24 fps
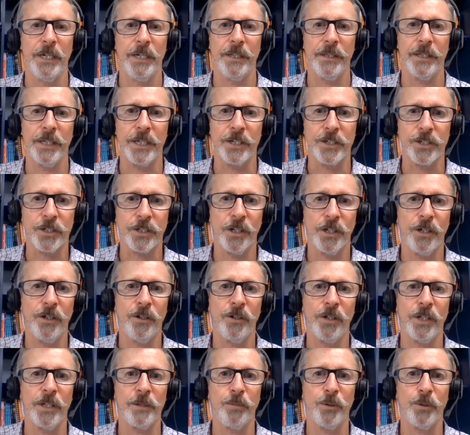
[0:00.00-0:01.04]
they're
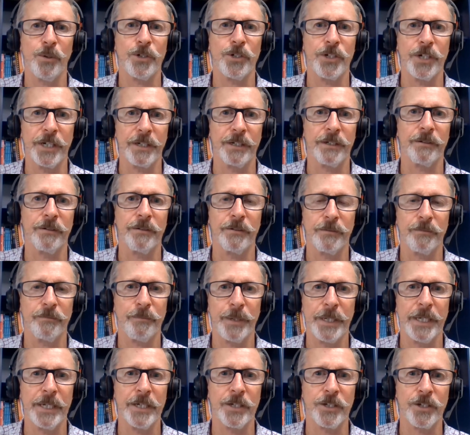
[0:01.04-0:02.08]
slowly pushing
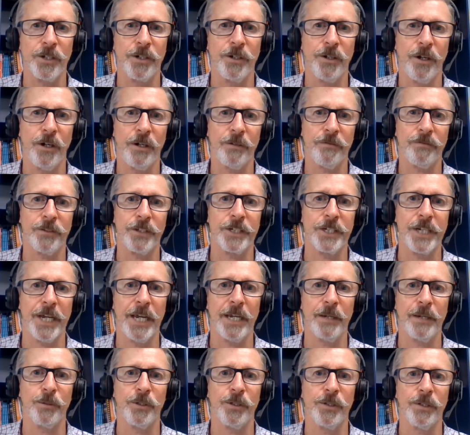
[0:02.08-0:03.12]
Pearson off the
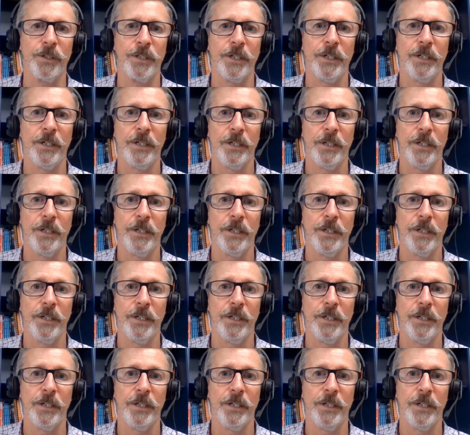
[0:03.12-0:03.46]
table.